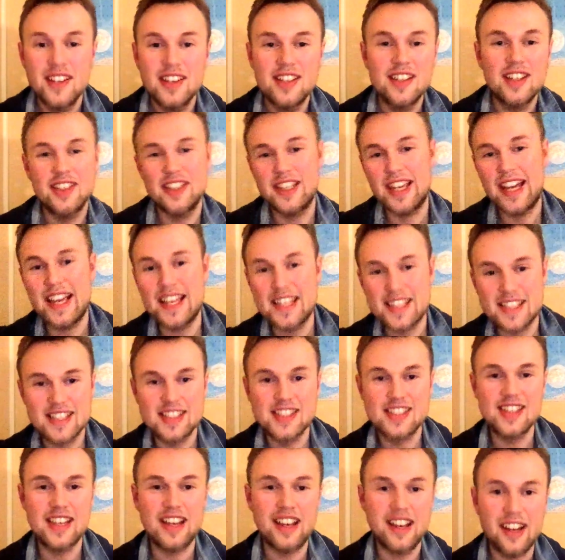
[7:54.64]

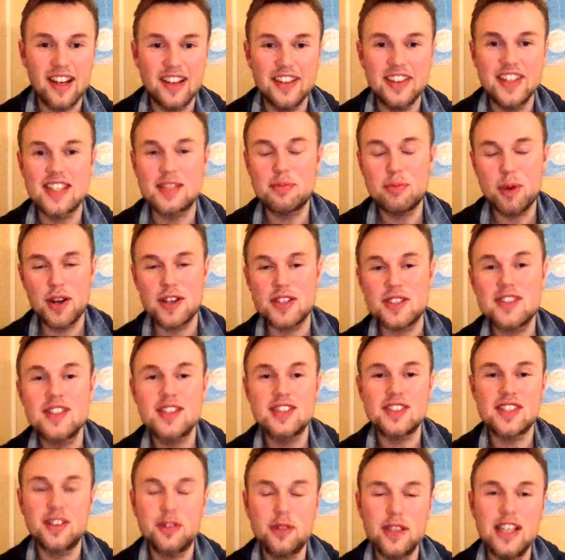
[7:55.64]
Yes, uh, this person
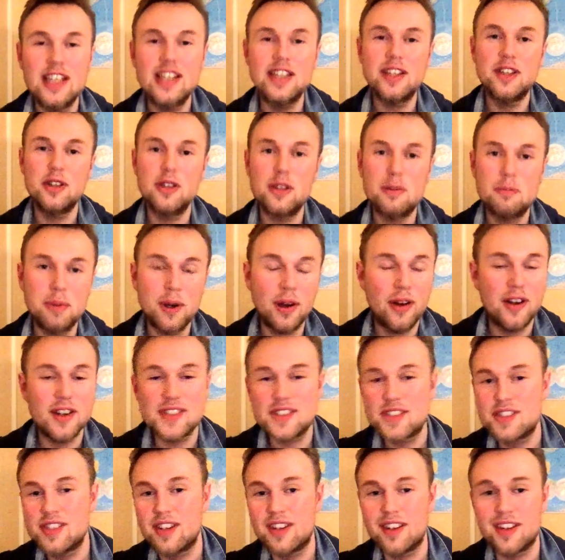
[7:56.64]
is a really good
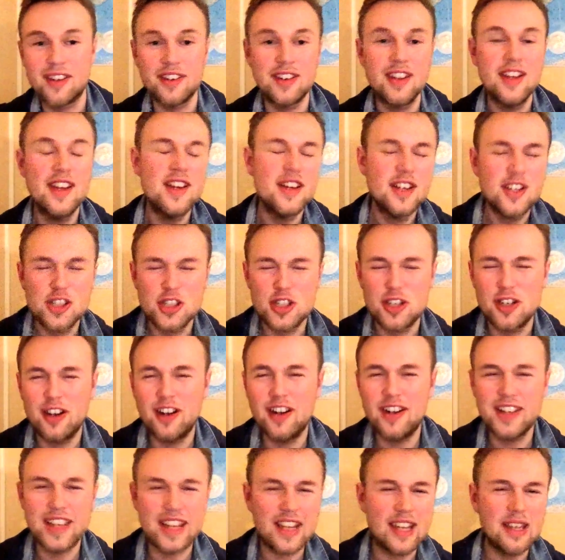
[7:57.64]
person.
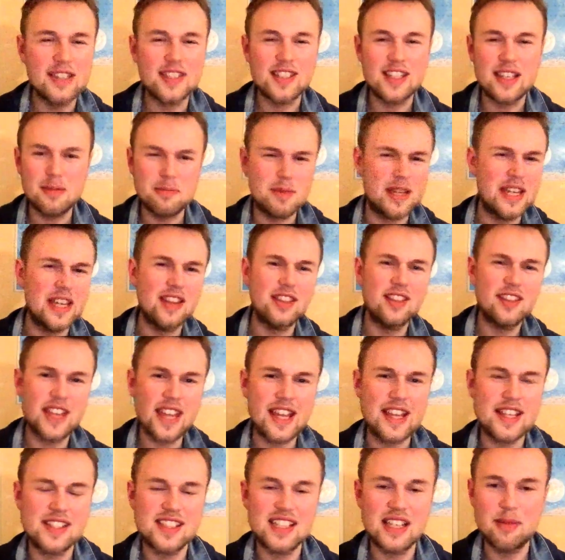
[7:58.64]
Sure, they can say mean
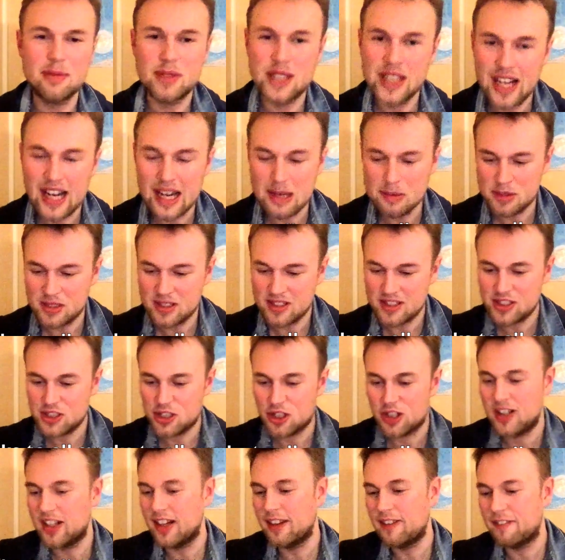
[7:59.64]
things sometimes, and
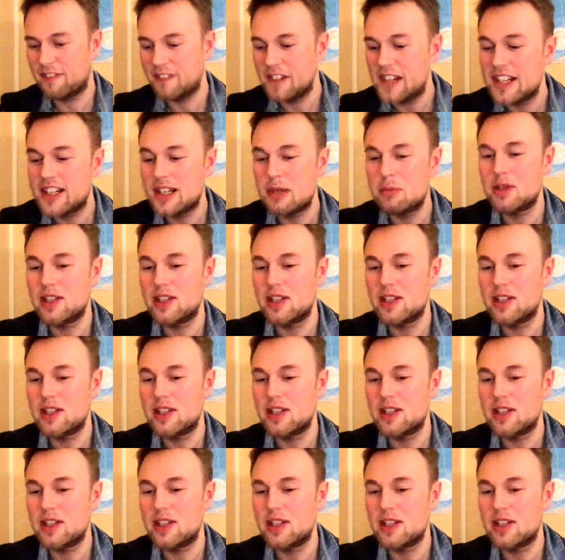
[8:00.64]
sure, I fear them a